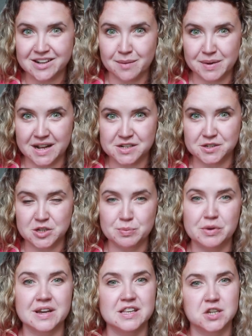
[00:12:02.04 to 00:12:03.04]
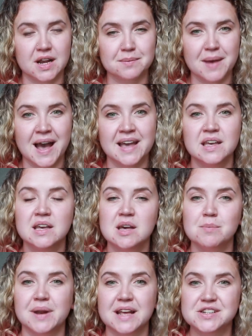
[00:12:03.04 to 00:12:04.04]
accommodation you book in Chiang Mai.
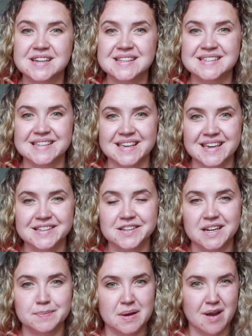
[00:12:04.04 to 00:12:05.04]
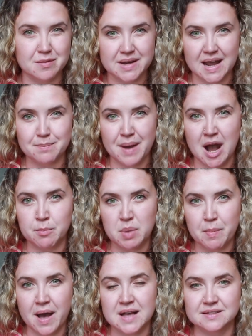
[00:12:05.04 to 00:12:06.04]
But as you can see, it's going to be around £9 per
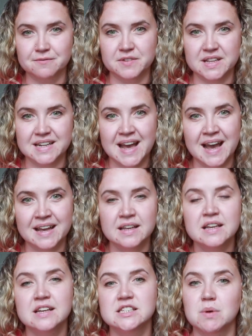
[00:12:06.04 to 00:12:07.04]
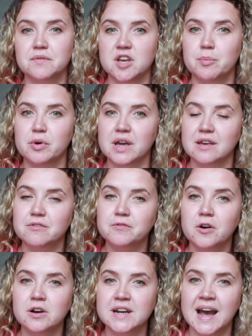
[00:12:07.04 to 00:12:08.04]
person for the night. So whether you're booking
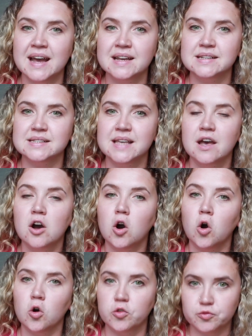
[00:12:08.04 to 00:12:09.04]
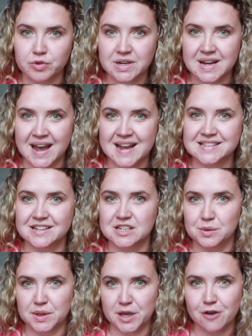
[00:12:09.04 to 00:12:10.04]
4 nights or 3 nights and
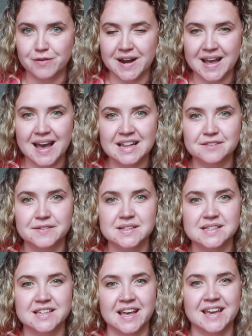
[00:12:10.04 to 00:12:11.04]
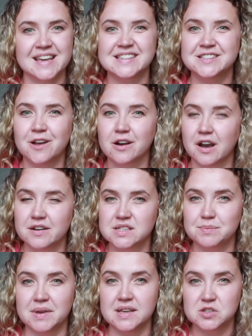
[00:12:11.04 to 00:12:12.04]
doing the overnight elephant stay, it's not going to
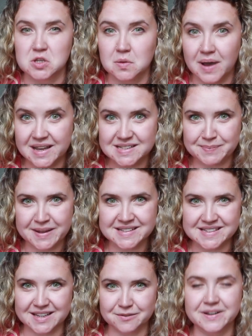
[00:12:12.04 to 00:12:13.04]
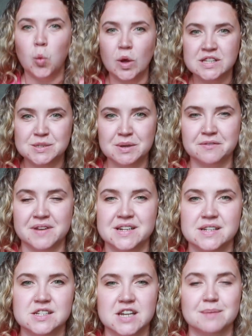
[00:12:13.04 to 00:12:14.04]
be too expensive. Once we finish
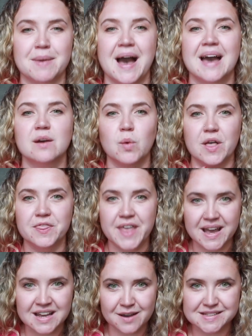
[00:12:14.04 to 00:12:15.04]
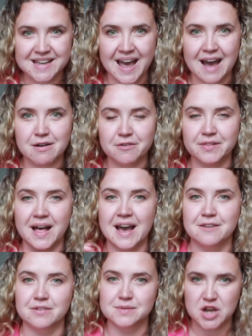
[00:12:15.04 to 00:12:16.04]
in Chiang Mai, we're then going to get our
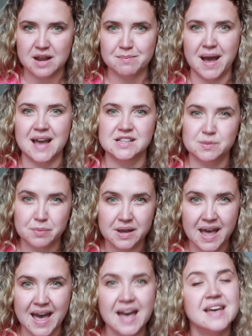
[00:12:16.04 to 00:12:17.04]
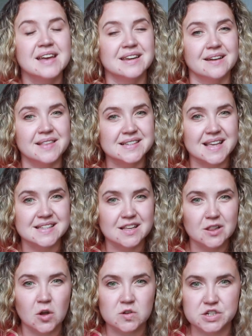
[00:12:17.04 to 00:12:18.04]
flight from Chiang Mai to Phuket. Now this is a
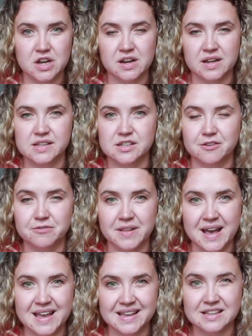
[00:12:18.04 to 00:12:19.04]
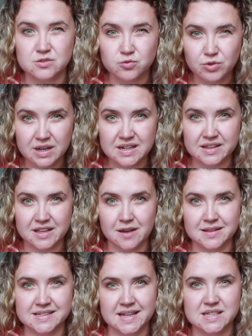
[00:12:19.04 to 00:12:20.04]
long journey, so flying is really the
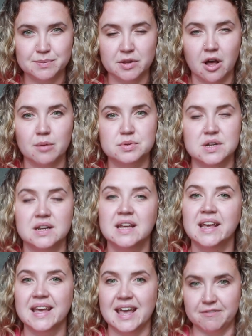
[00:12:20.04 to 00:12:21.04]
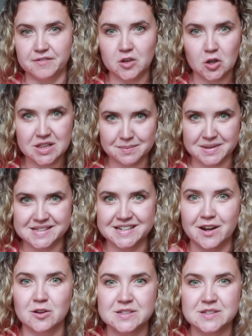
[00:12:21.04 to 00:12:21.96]
only sensible option if you're limited on